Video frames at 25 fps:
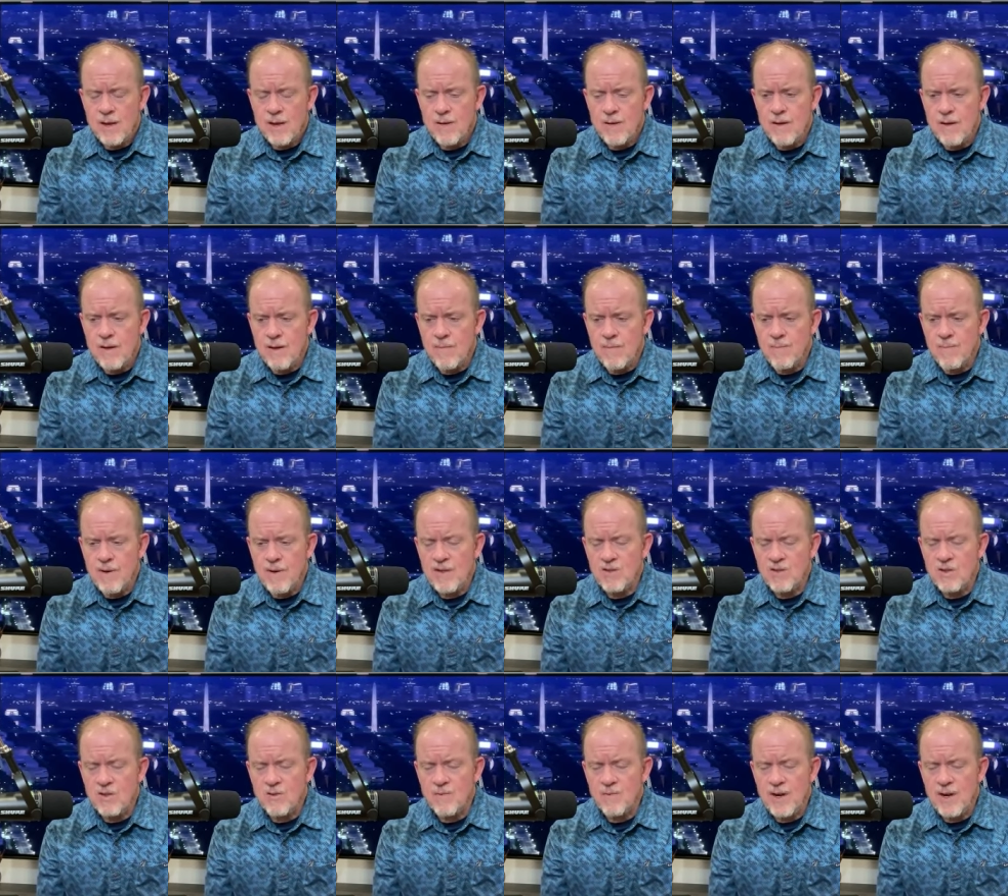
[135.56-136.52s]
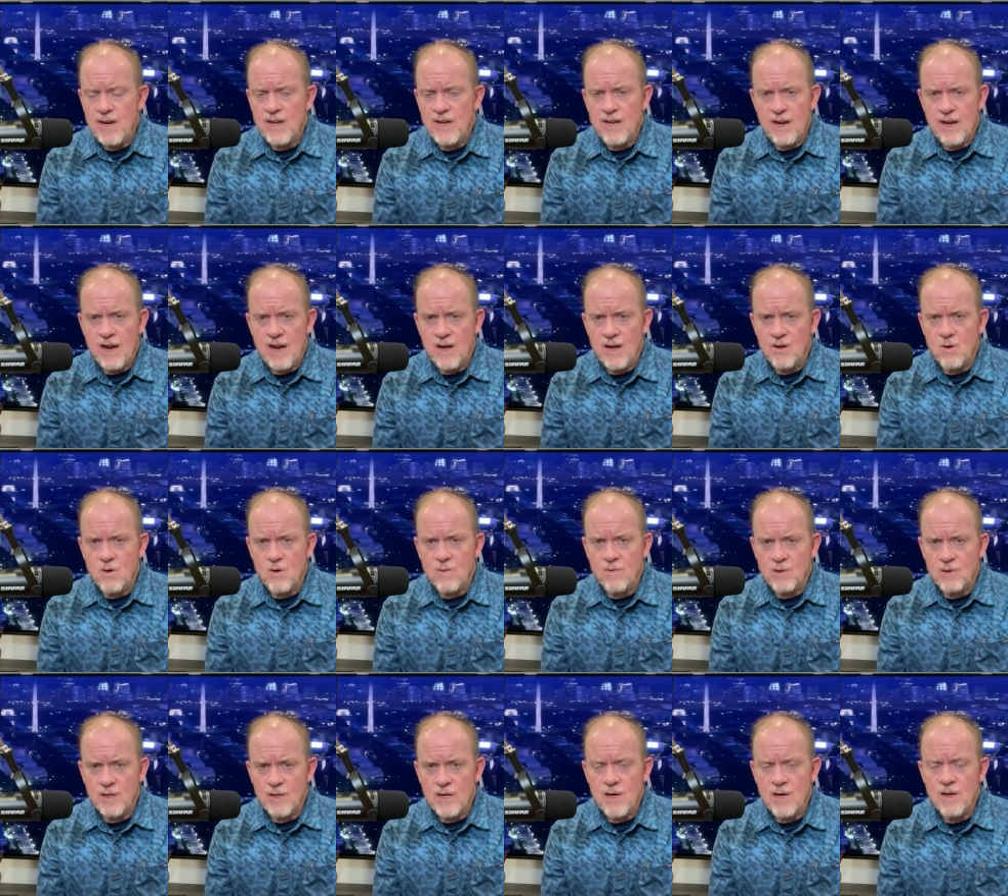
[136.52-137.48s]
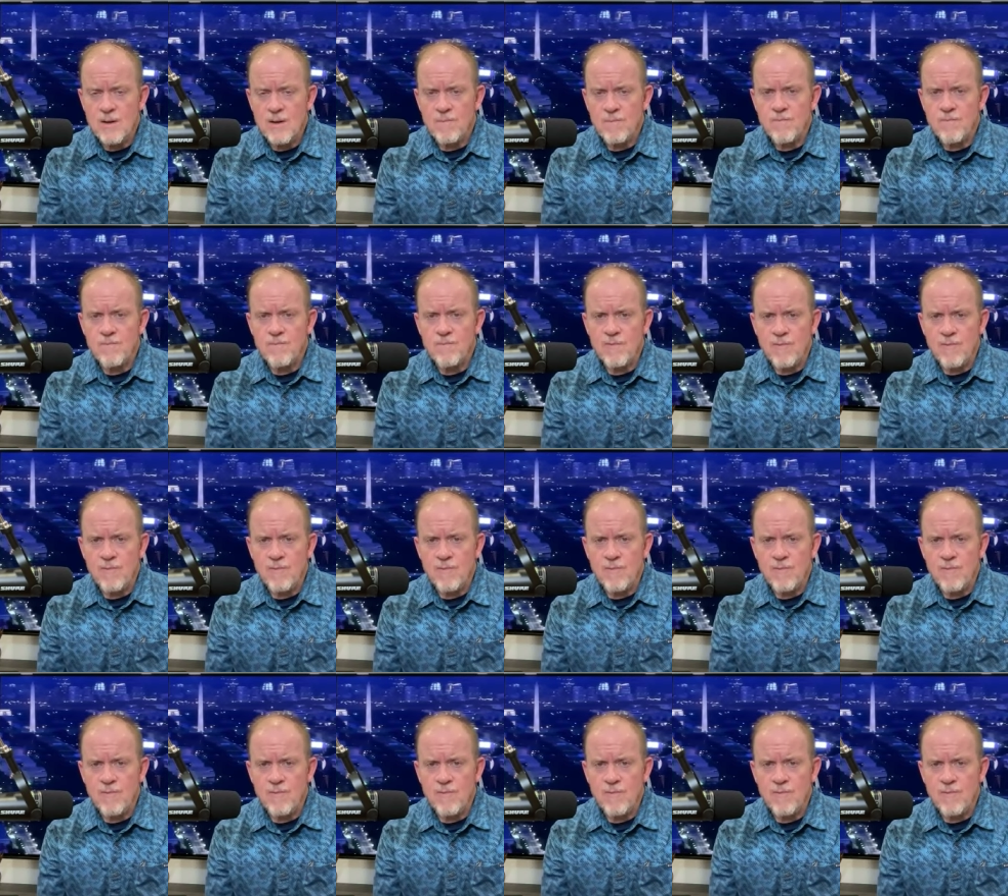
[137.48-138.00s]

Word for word: uh, Pennsylvania, how to overcome